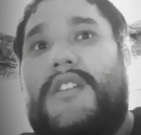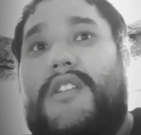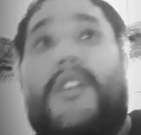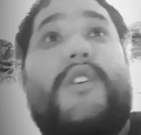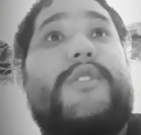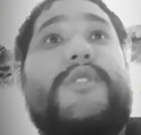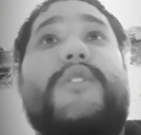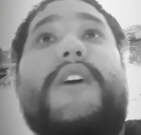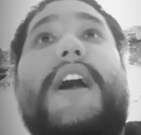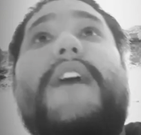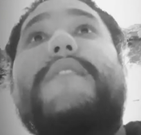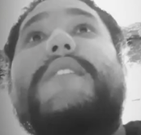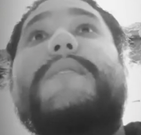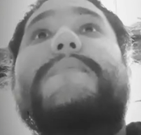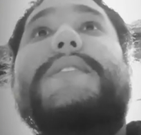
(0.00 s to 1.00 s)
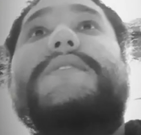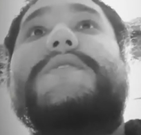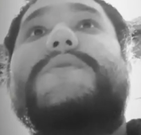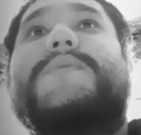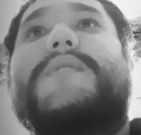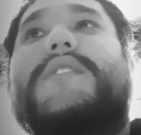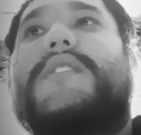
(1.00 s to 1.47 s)
Oh, you don't have any
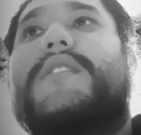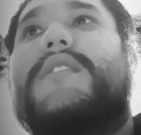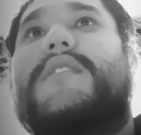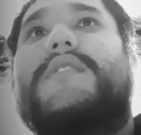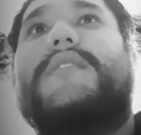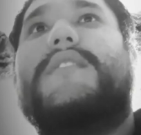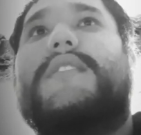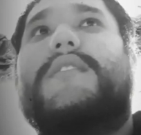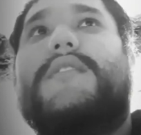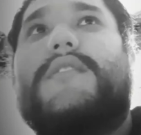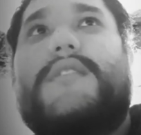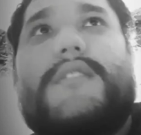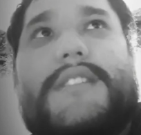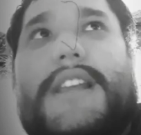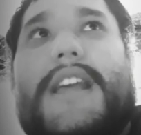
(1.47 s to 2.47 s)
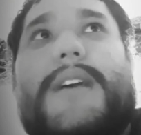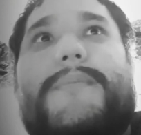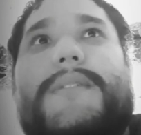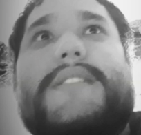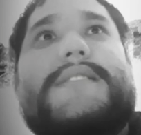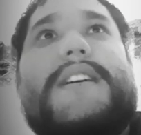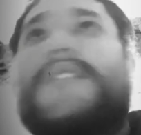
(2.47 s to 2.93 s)
pictures with her? Yeah,
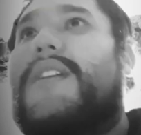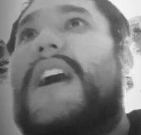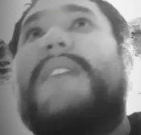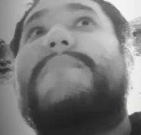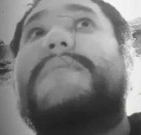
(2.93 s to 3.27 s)
because I don't have